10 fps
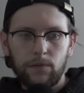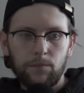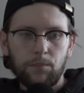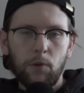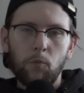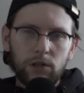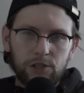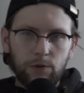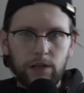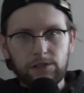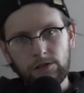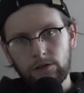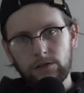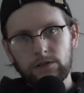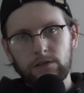But once you hit a
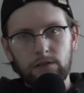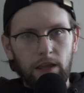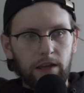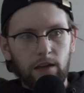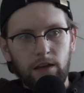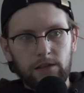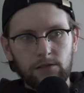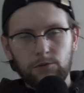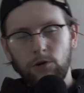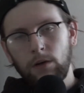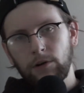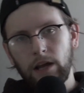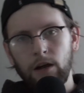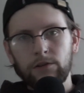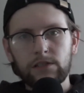certain subscriber
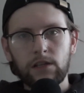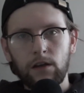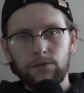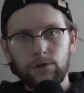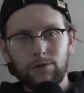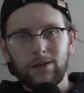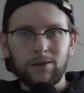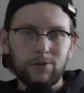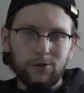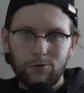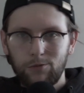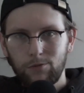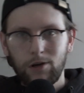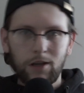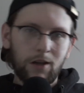count and stuff, you can
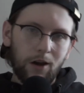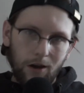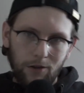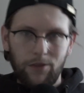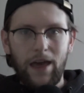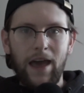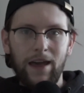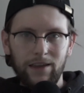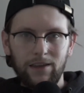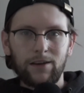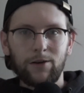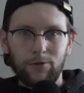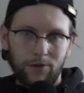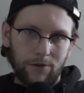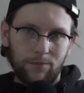do all that,
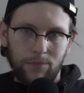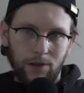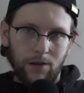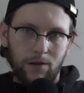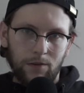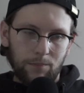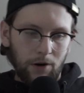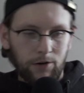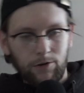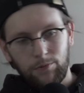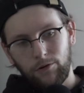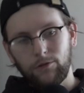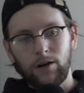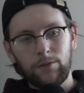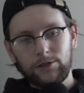the partner
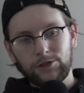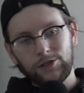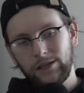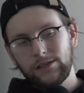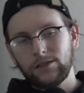program and shit.